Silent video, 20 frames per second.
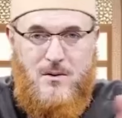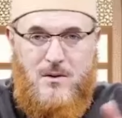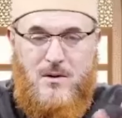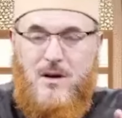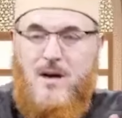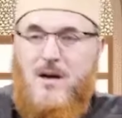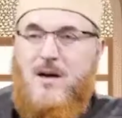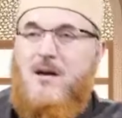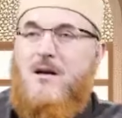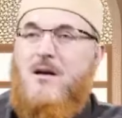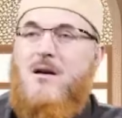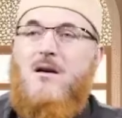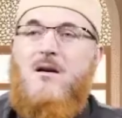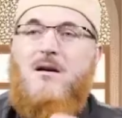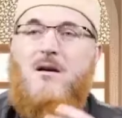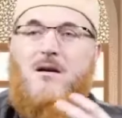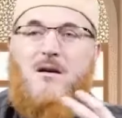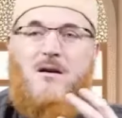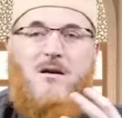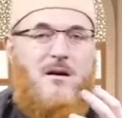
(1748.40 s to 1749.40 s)
or La
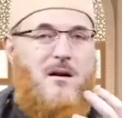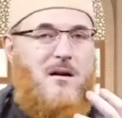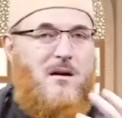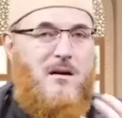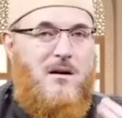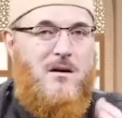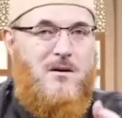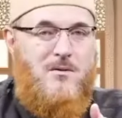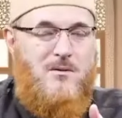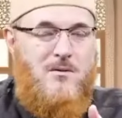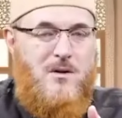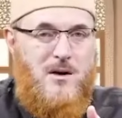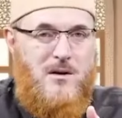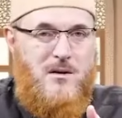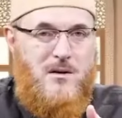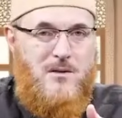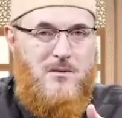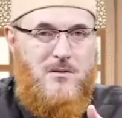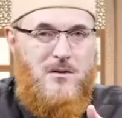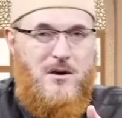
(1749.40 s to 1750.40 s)
ilaha illallah
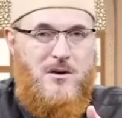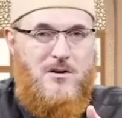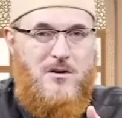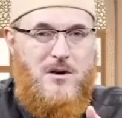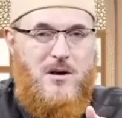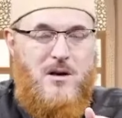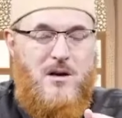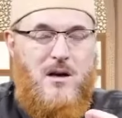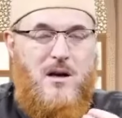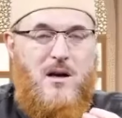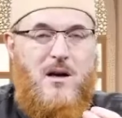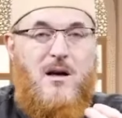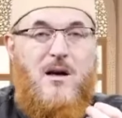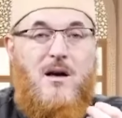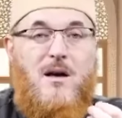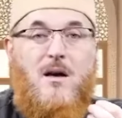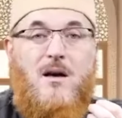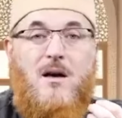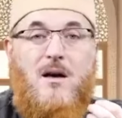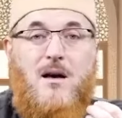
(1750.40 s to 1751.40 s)
wahdahu la sharika lah,
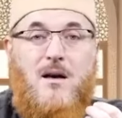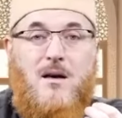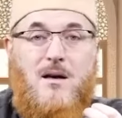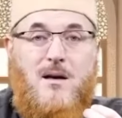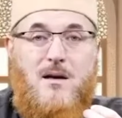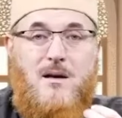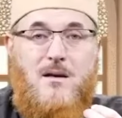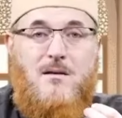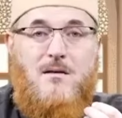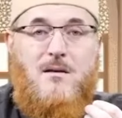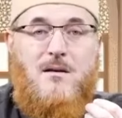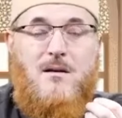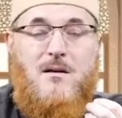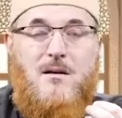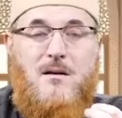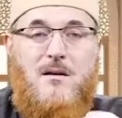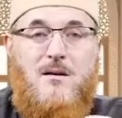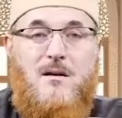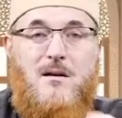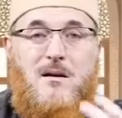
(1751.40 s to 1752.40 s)
is
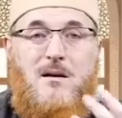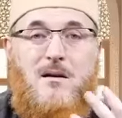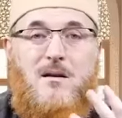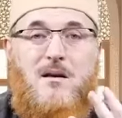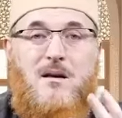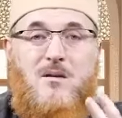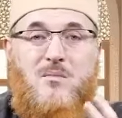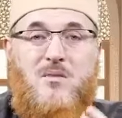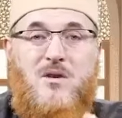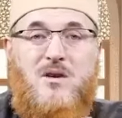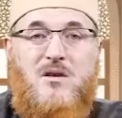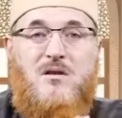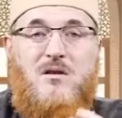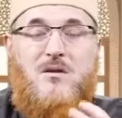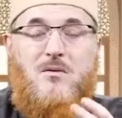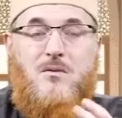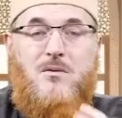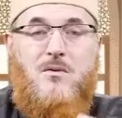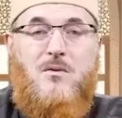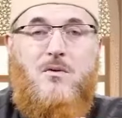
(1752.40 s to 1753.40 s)
indeed the
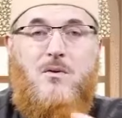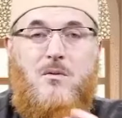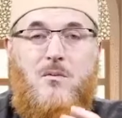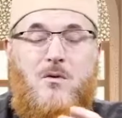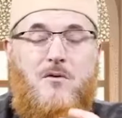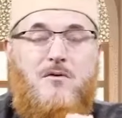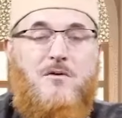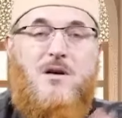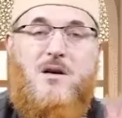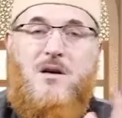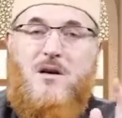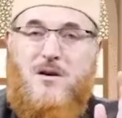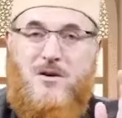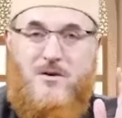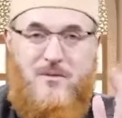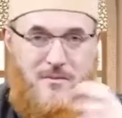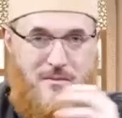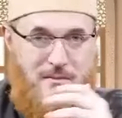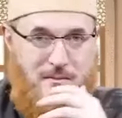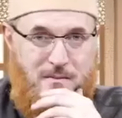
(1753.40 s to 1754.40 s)
best form of
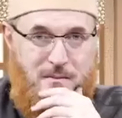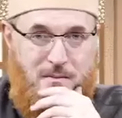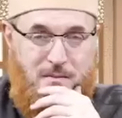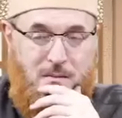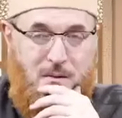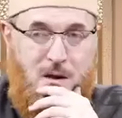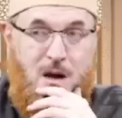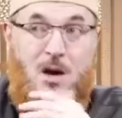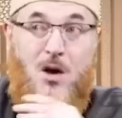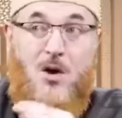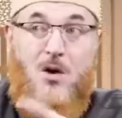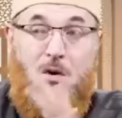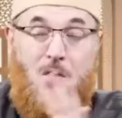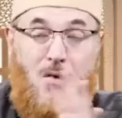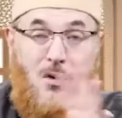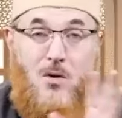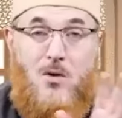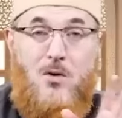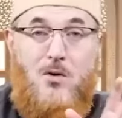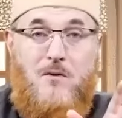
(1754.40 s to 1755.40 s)
dhikr.
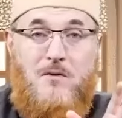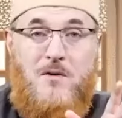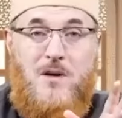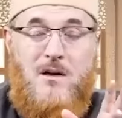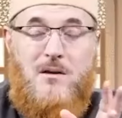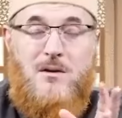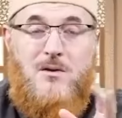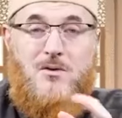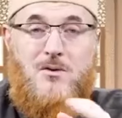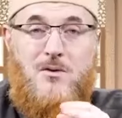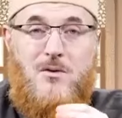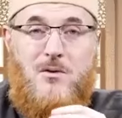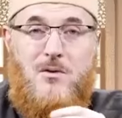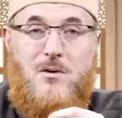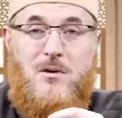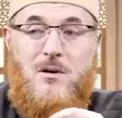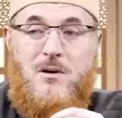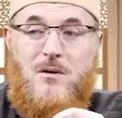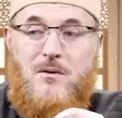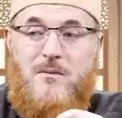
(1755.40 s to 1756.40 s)
All of that is
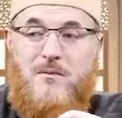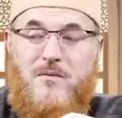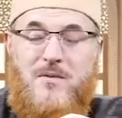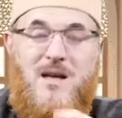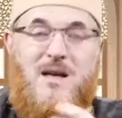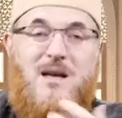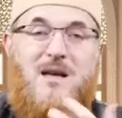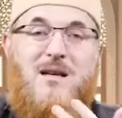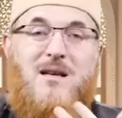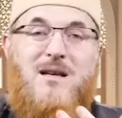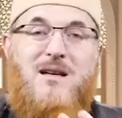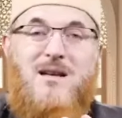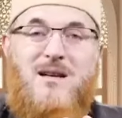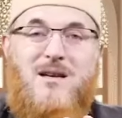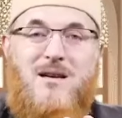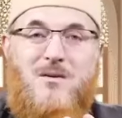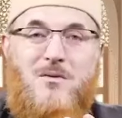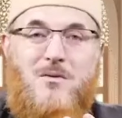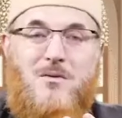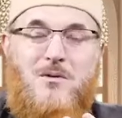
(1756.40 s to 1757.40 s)
called
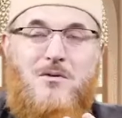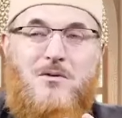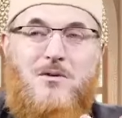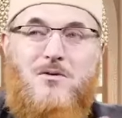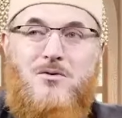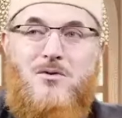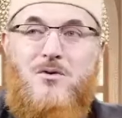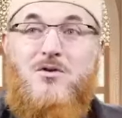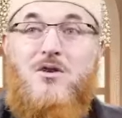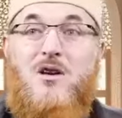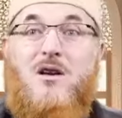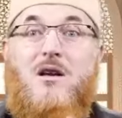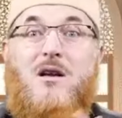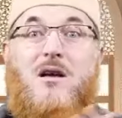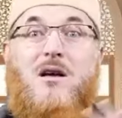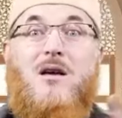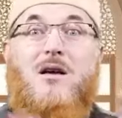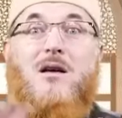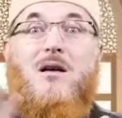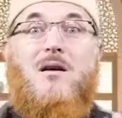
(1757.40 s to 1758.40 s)
tahleel, which is to say,
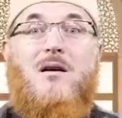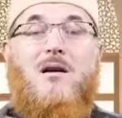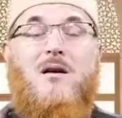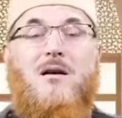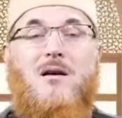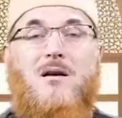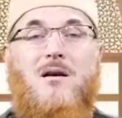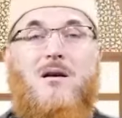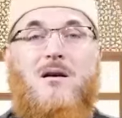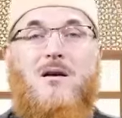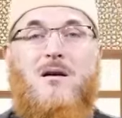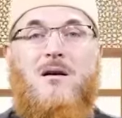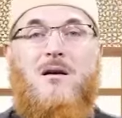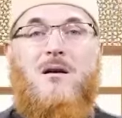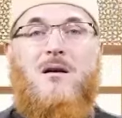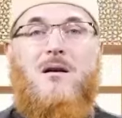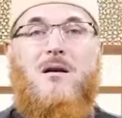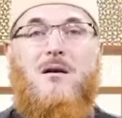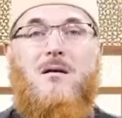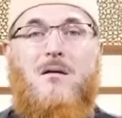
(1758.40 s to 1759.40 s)
La ilaha
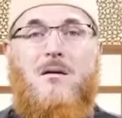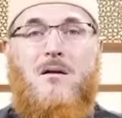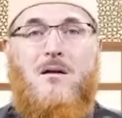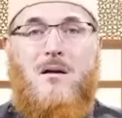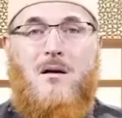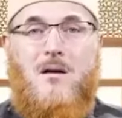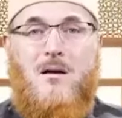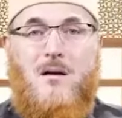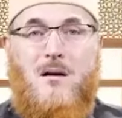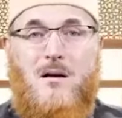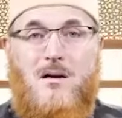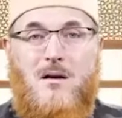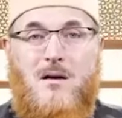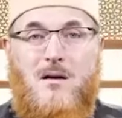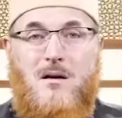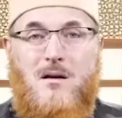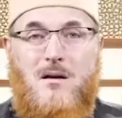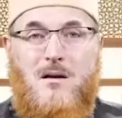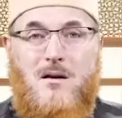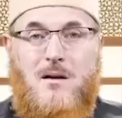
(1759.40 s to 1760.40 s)
illallah,
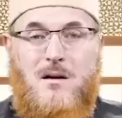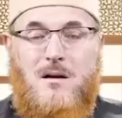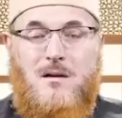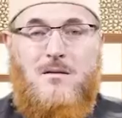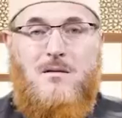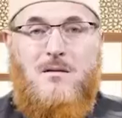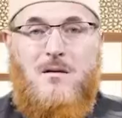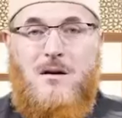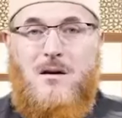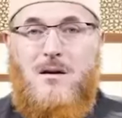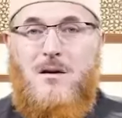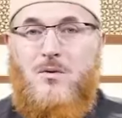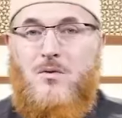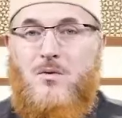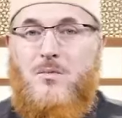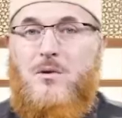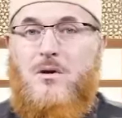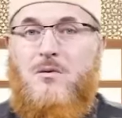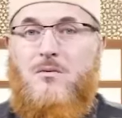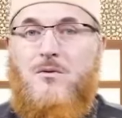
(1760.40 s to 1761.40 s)
none has the right
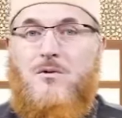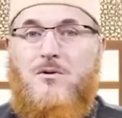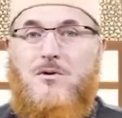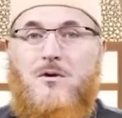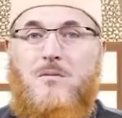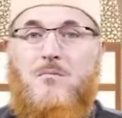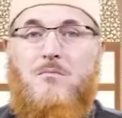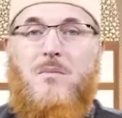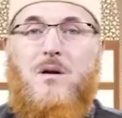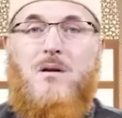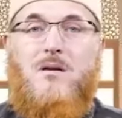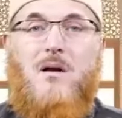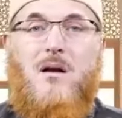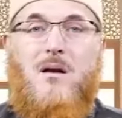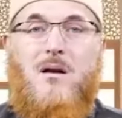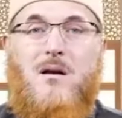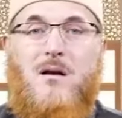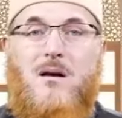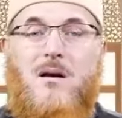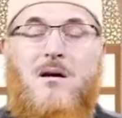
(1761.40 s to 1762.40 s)
to be worshipped but
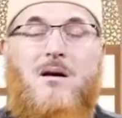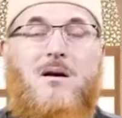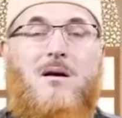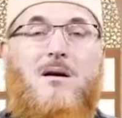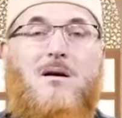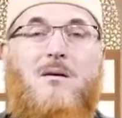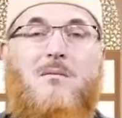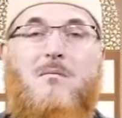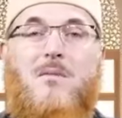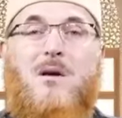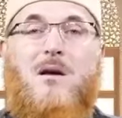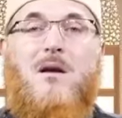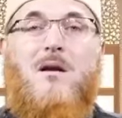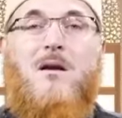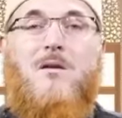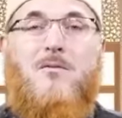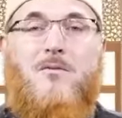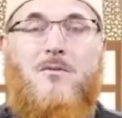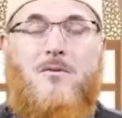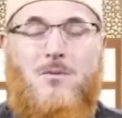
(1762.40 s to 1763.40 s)
Allah, by
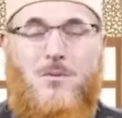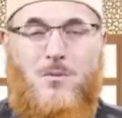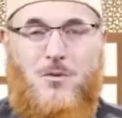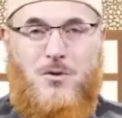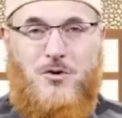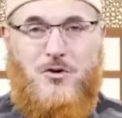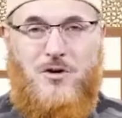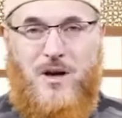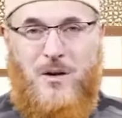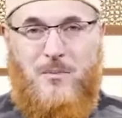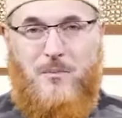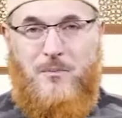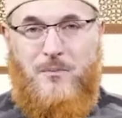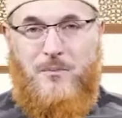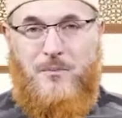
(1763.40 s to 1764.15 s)
any form or shape.